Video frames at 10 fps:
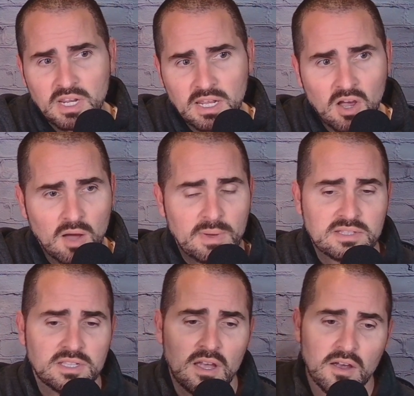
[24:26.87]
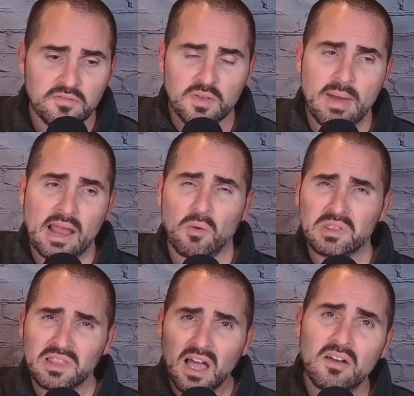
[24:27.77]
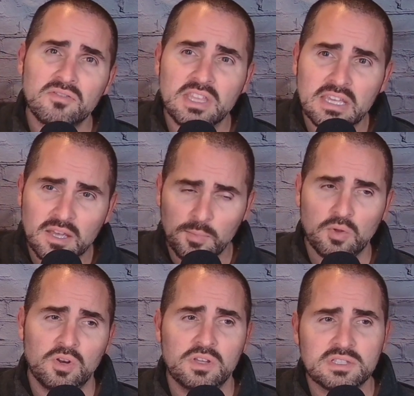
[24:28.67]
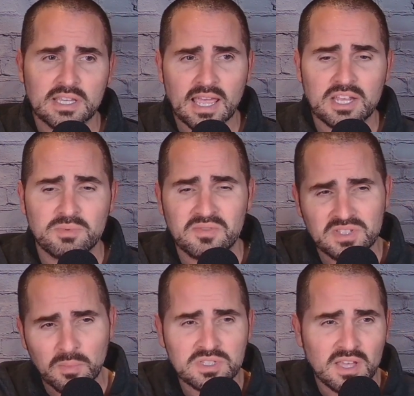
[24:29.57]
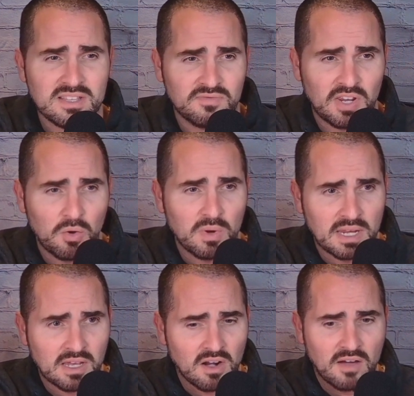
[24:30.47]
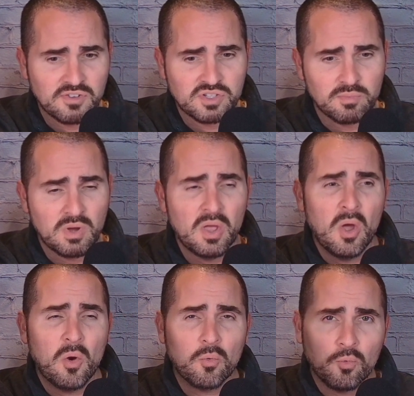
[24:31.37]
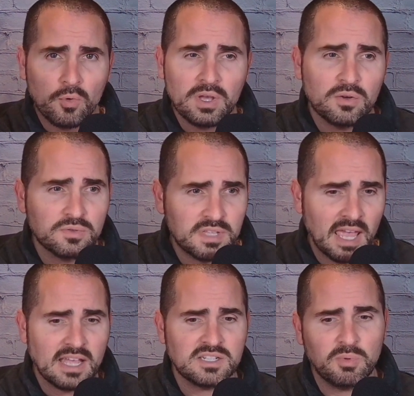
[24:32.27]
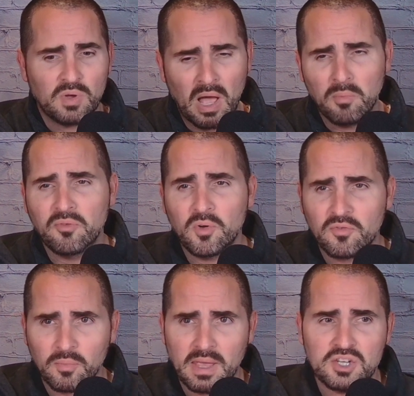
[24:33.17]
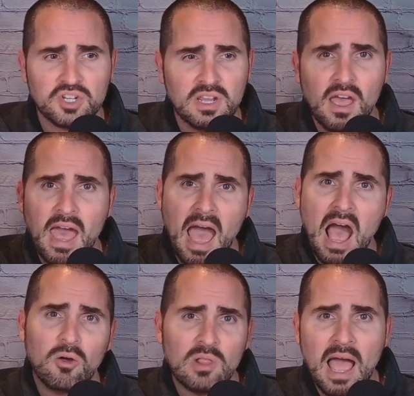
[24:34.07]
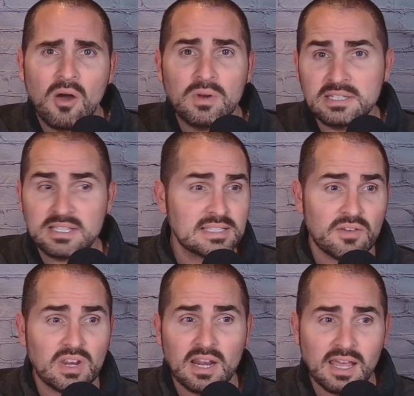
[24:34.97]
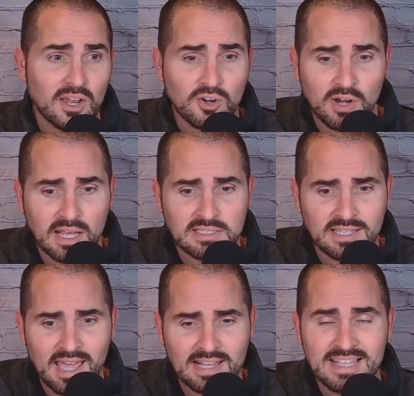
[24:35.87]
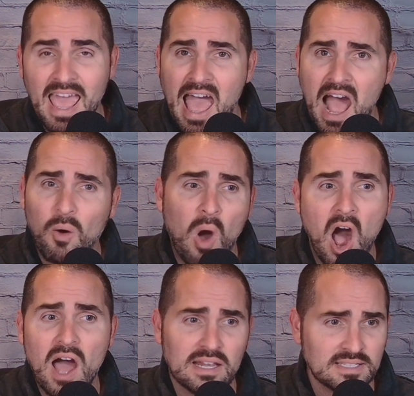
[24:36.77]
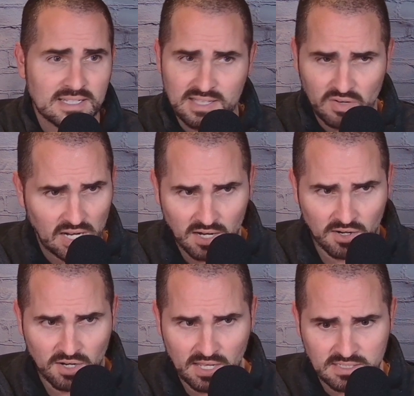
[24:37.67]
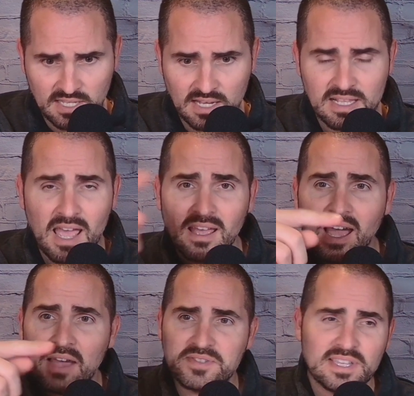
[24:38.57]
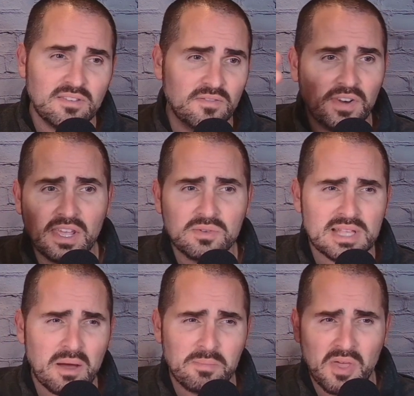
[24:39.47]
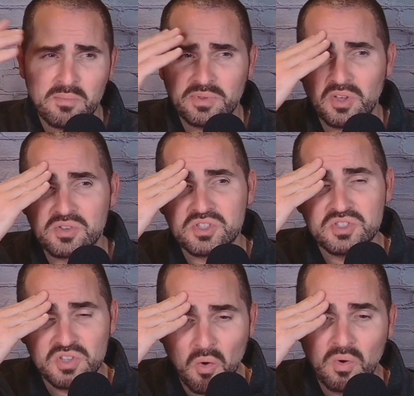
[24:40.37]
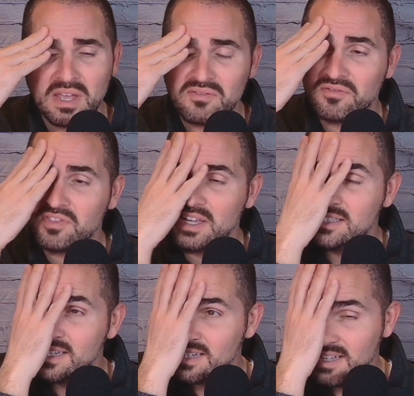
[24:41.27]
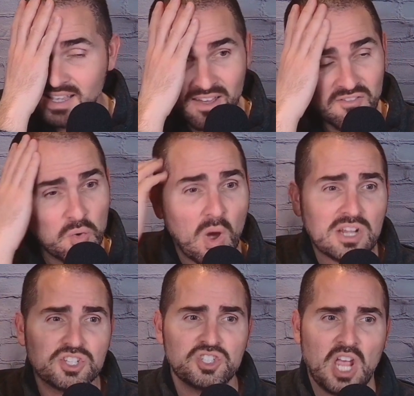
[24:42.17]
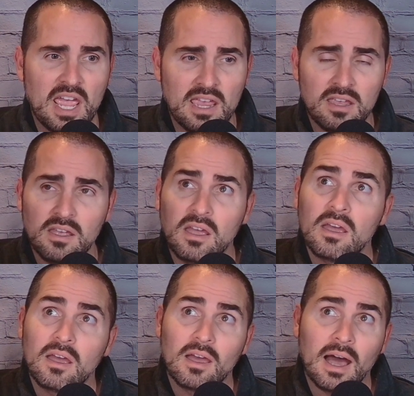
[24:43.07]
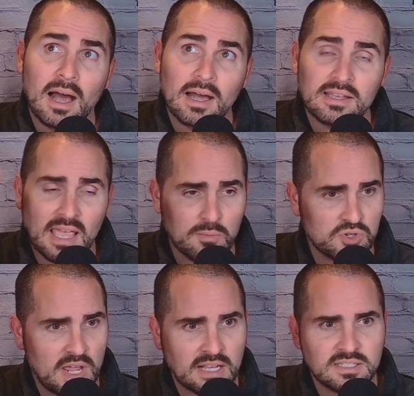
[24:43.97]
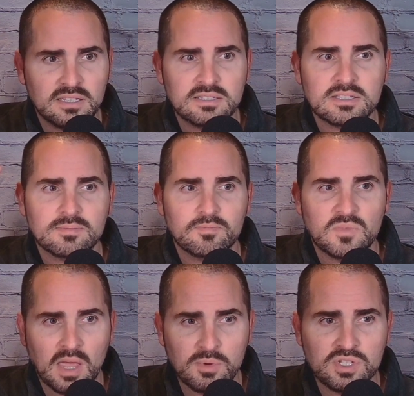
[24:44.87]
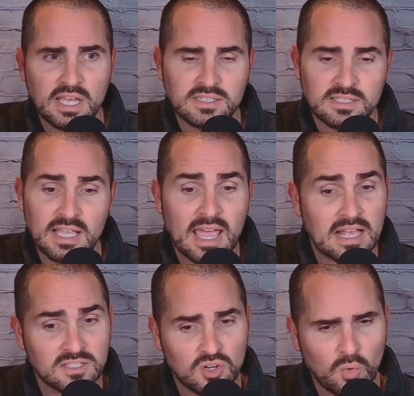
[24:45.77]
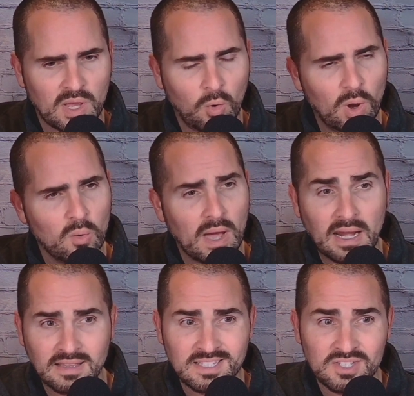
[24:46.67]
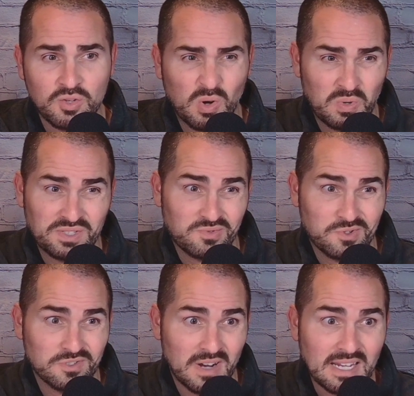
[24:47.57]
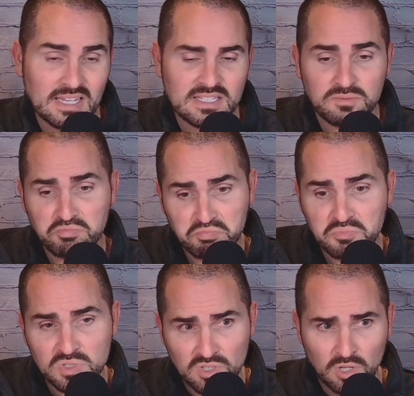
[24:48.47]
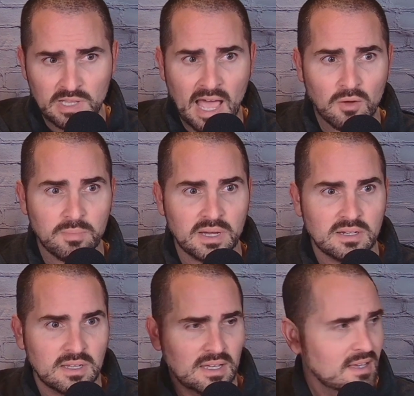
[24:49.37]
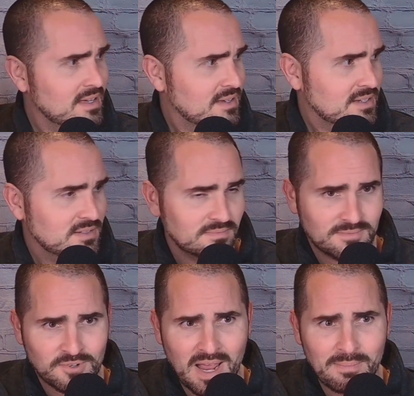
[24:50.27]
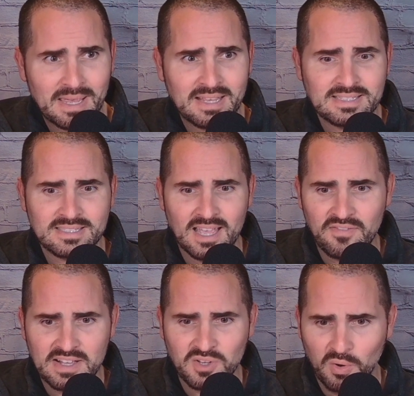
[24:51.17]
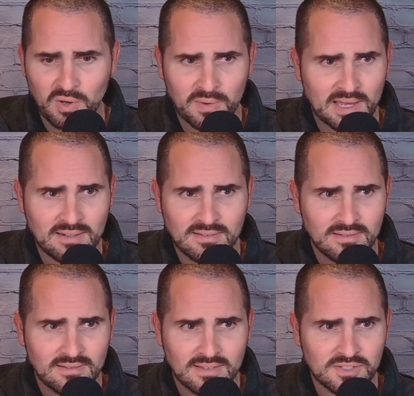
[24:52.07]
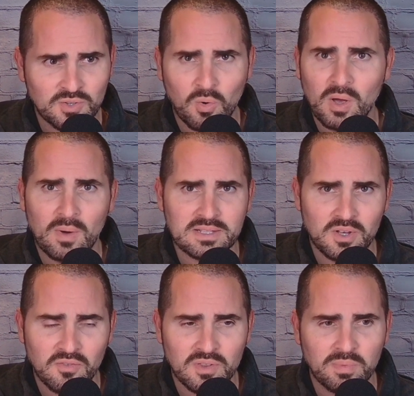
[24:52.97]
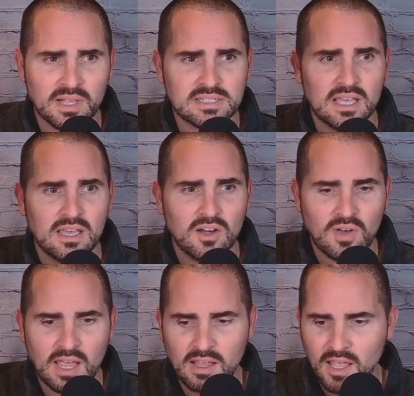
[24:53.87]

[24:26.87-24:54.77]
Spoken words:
any comments, feedback. I would love the community's engagement. If someone saw this video and can offer some real, tangible, helpful information, how loud is the 7900 XTX? How hot is the 7900 XTX? I've seen videos out there, but they're so conflicting. If you watch Jay, Gamers Nexus say it has an annoying coil whine. I listened to it. It wasn't horrendous. It was a little loud, but crap, my Asus Tough has coil whine. There's coil whines all over the place. Okay.